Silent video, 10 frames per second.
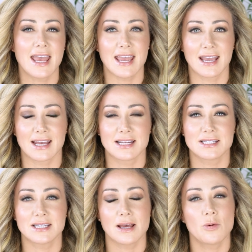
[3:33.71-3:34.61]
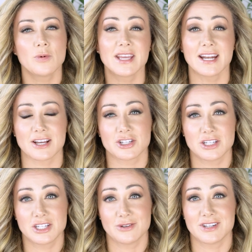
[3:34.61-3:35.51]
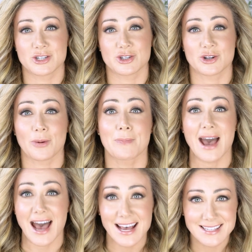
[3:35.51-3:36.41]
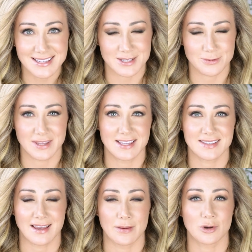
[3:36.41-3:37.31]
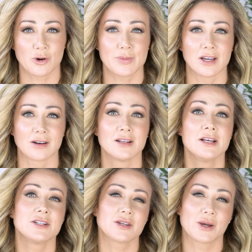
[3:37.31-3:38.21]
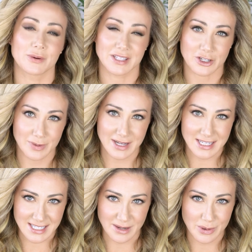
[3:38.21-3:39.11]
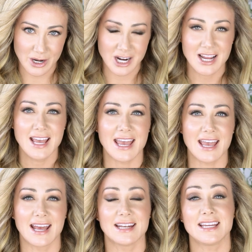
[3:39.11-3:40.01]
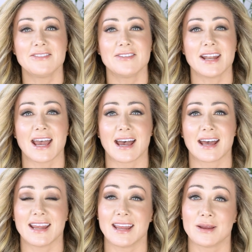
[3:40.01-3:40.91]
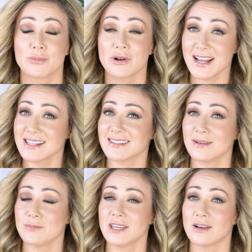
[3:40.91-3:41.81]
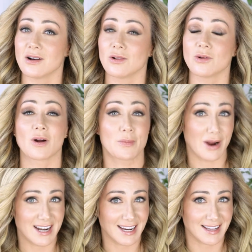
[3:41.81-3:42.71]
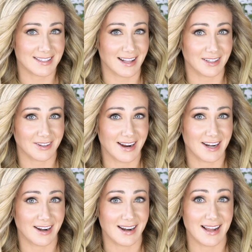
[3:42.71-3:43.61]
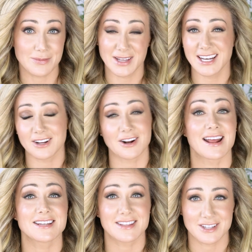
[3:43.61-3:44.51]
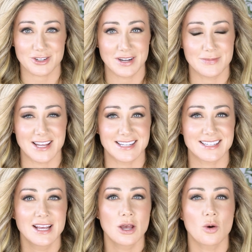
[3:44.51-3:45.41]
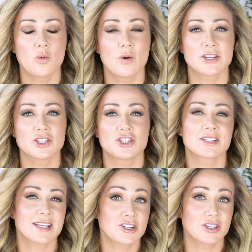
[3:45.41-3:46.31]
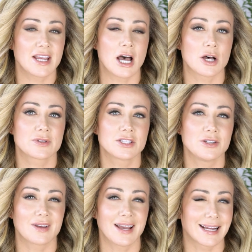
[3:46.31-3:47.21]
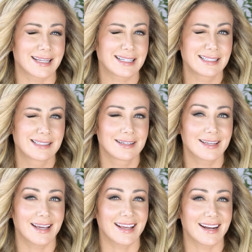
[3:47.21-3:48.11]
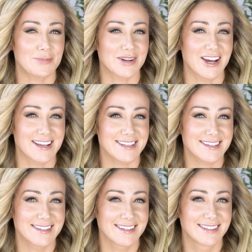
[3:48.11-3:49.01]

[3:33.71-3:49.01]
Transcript: And we can actually do additional passes with this chemical peel to go a little bit deeper and even add a pre-enzyme peel or a brightening accelerator at the beginning or end of the treatment, which just actually helps to kind of kick it up a notch.